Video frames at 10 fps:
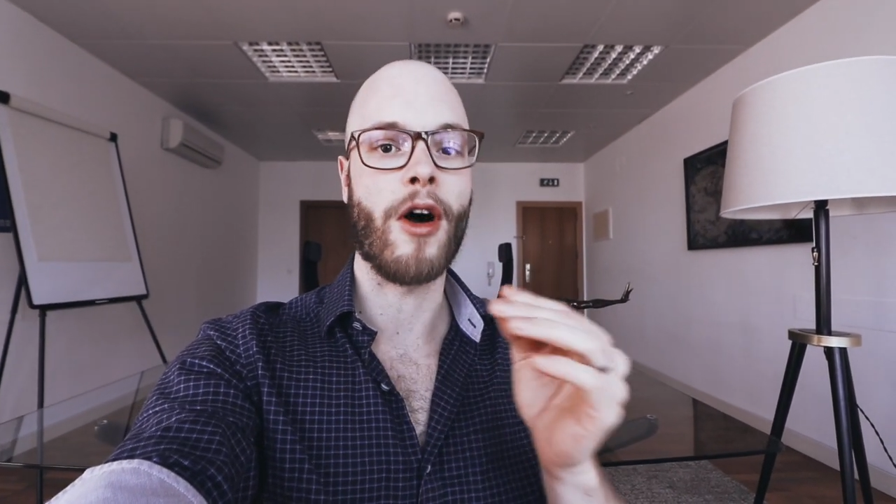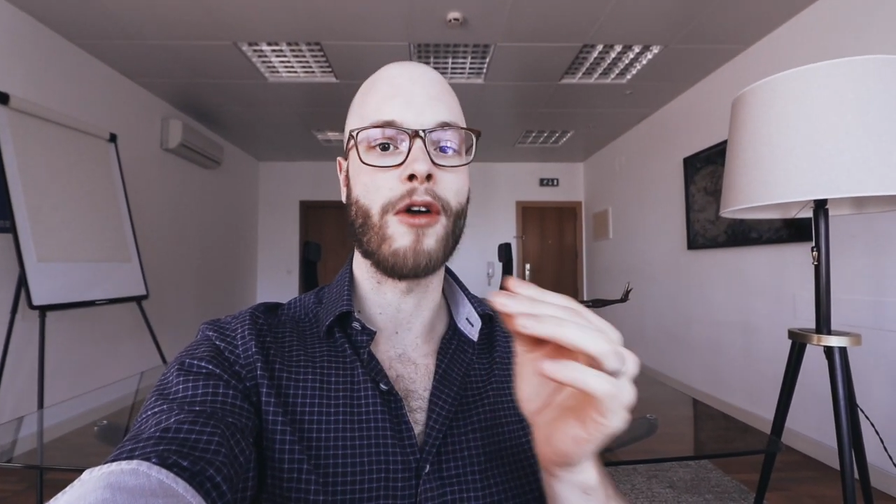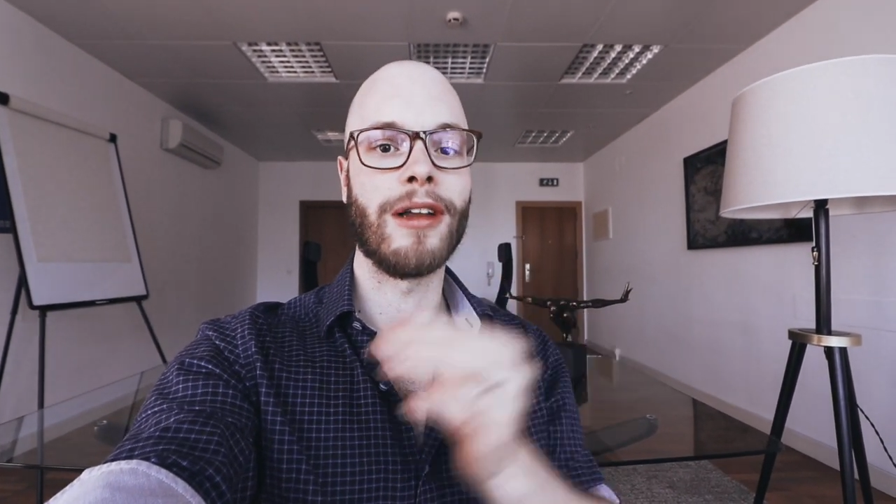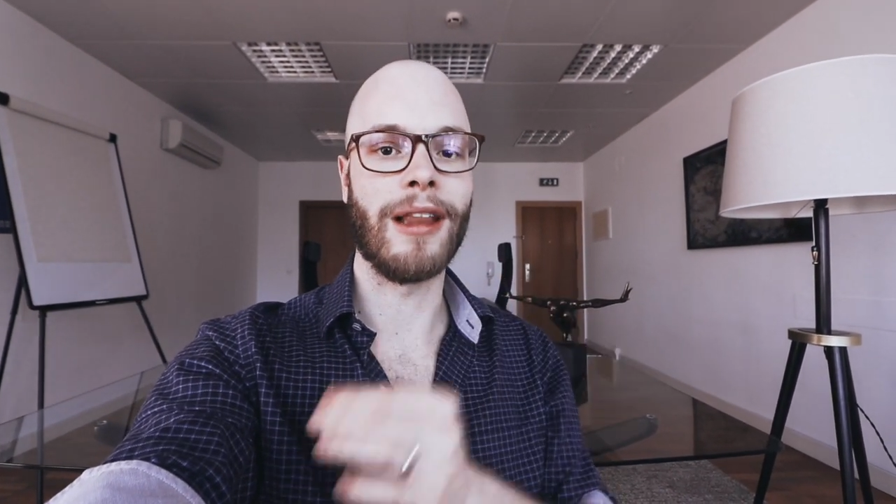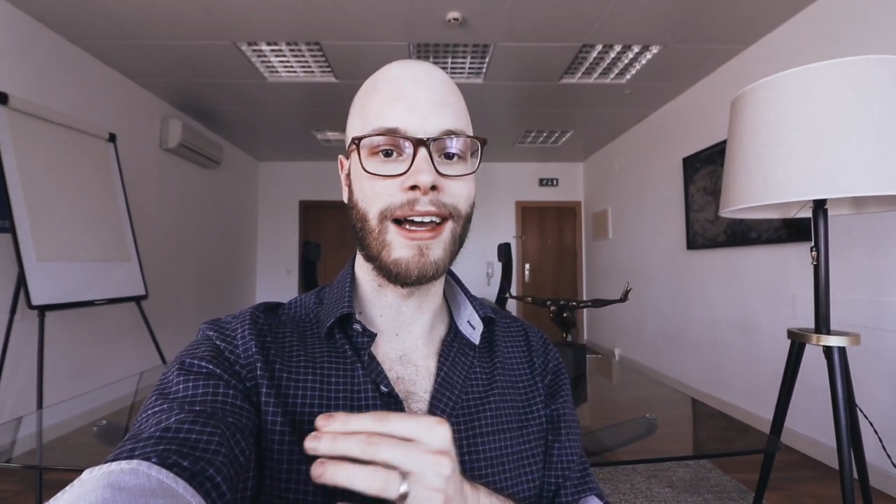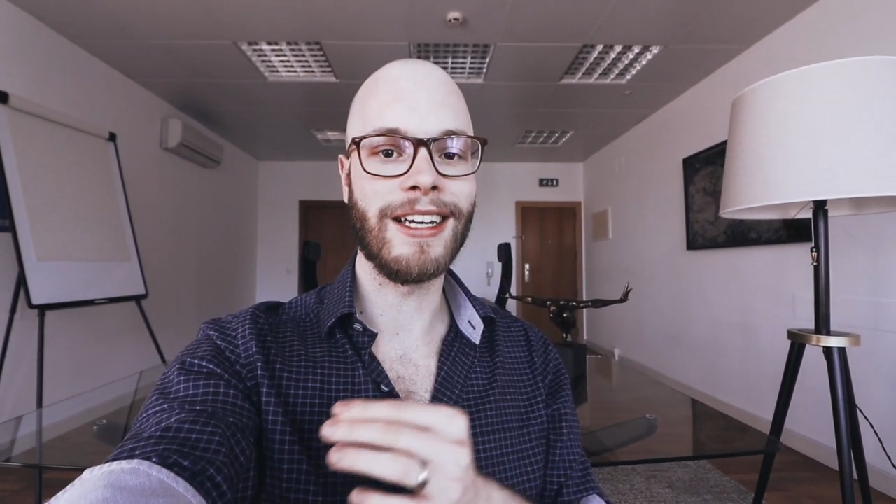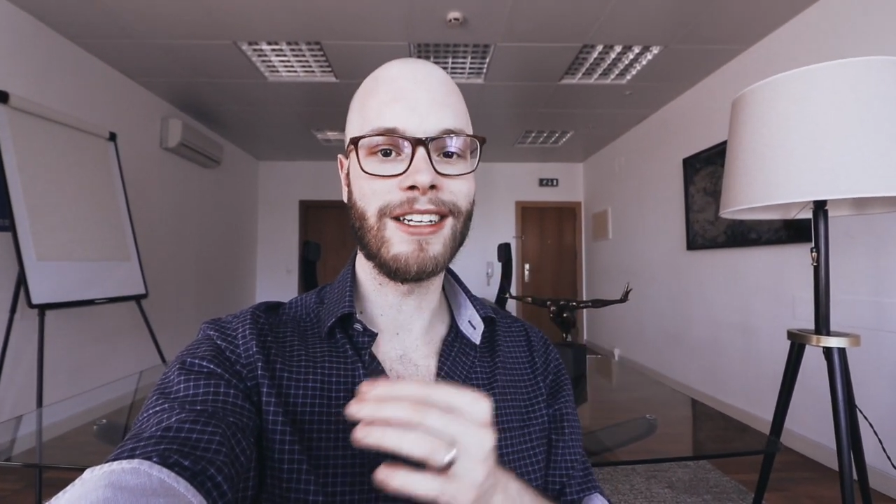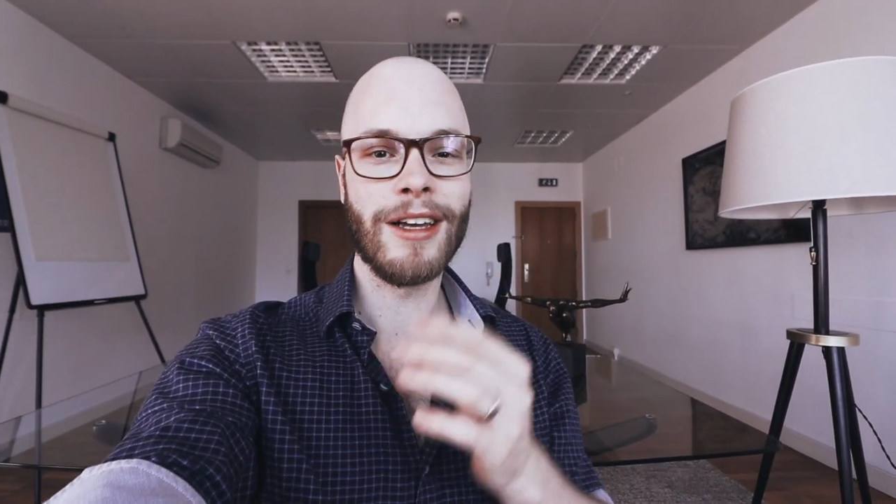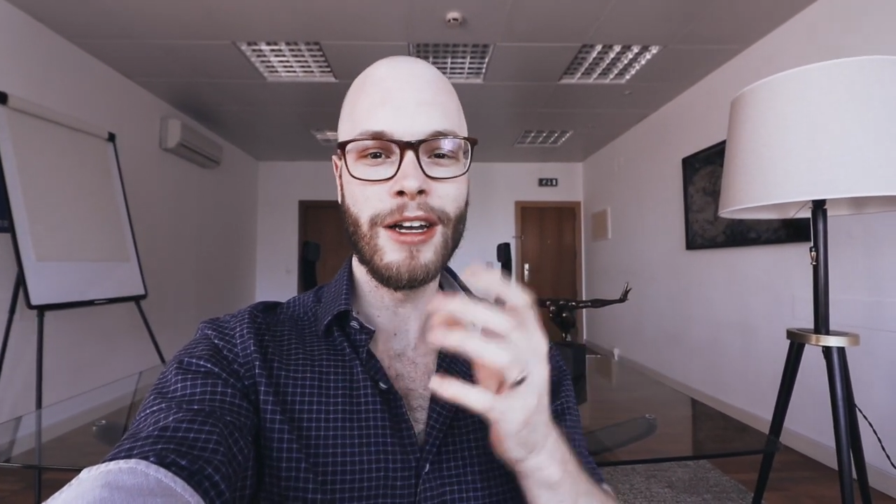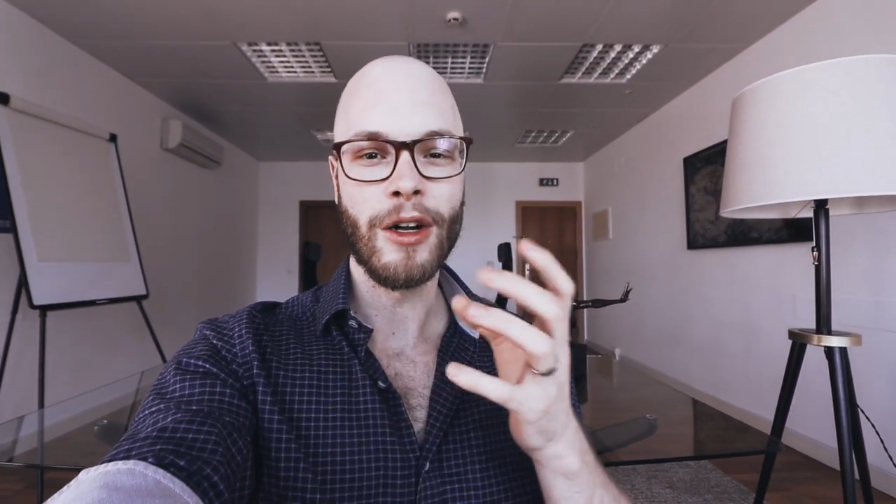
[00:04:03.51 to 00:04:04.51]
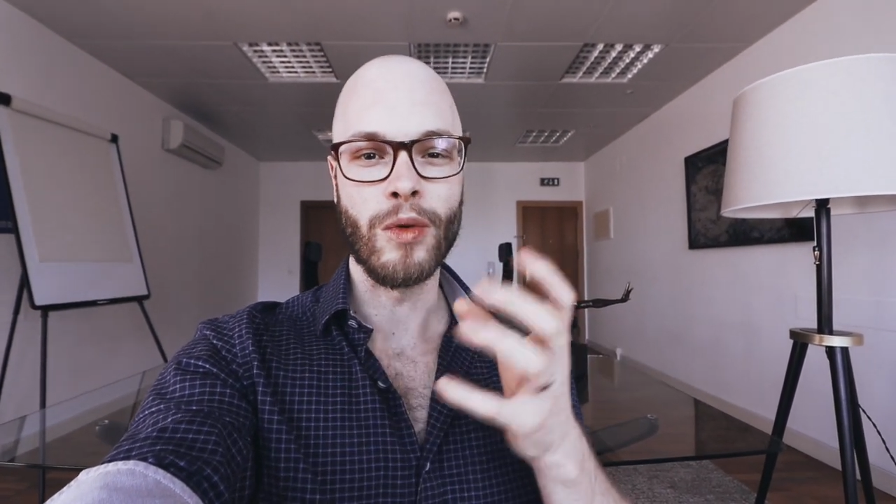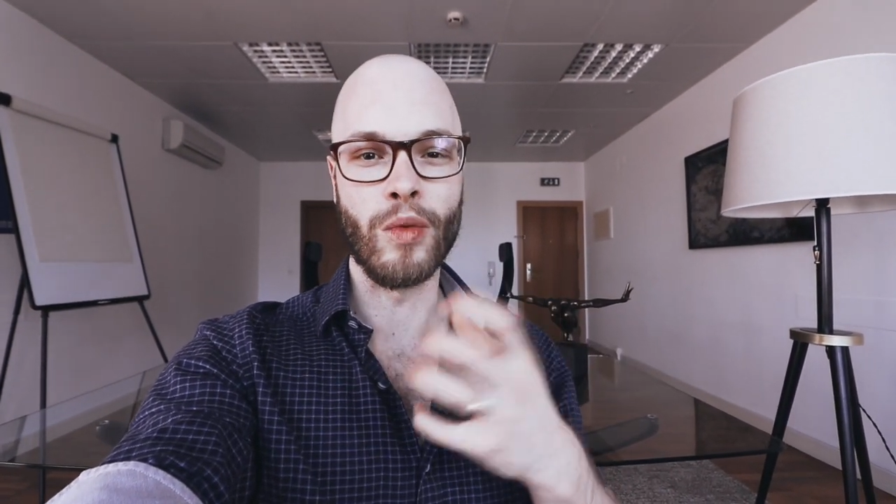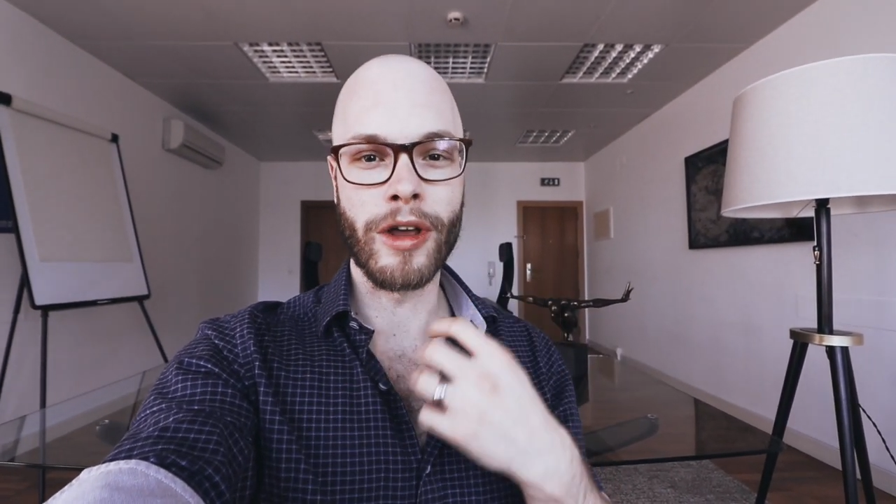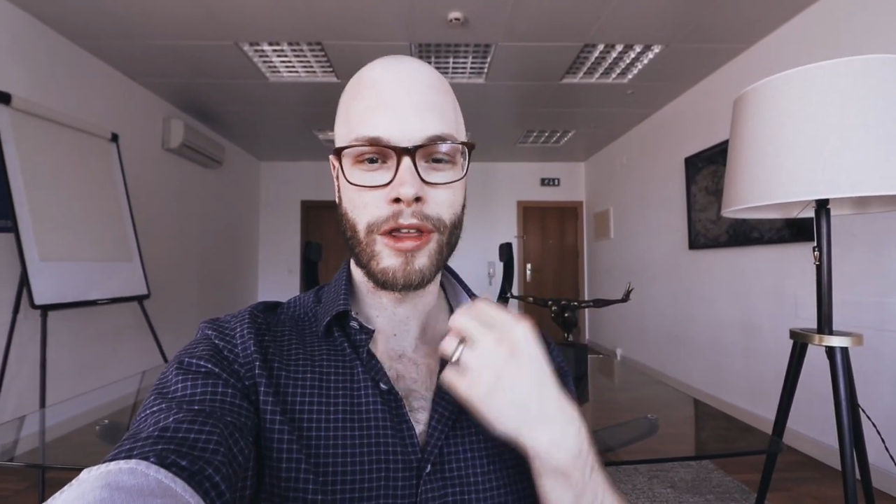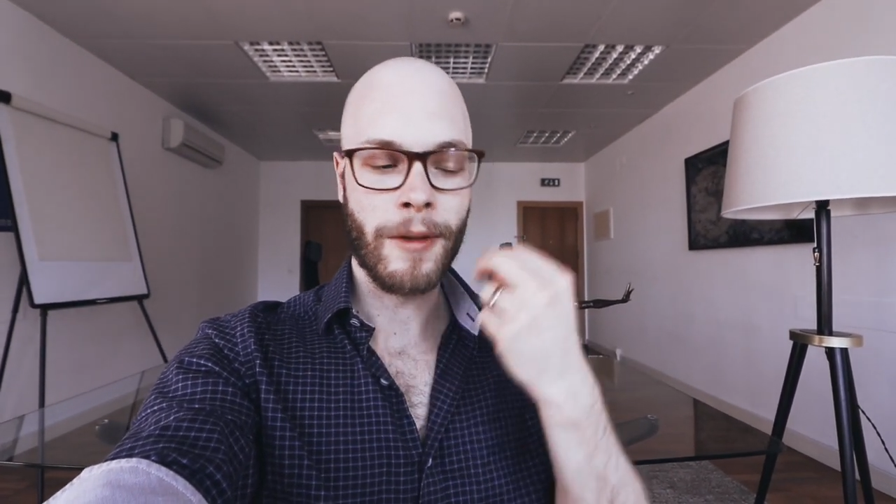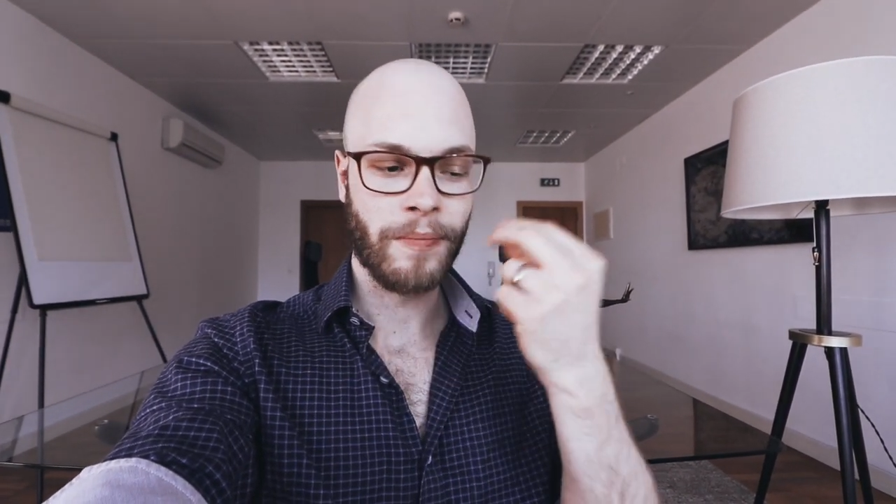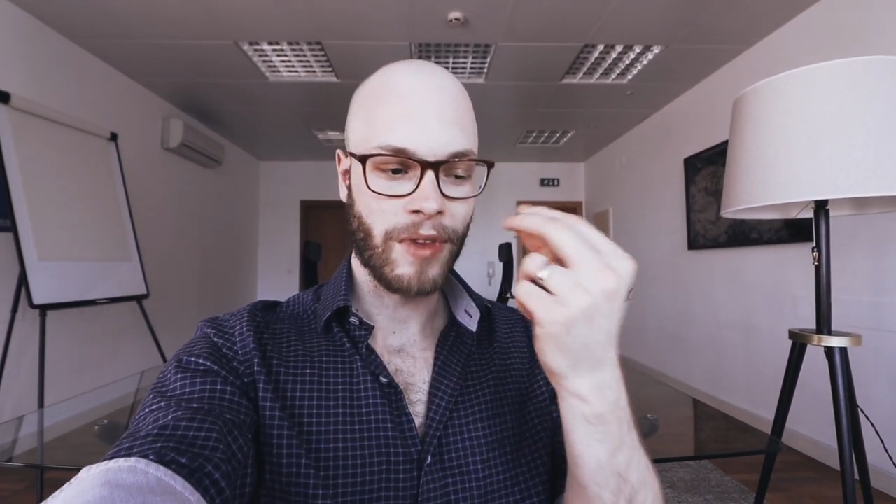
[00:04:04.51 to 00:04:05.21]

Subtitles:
are aligned with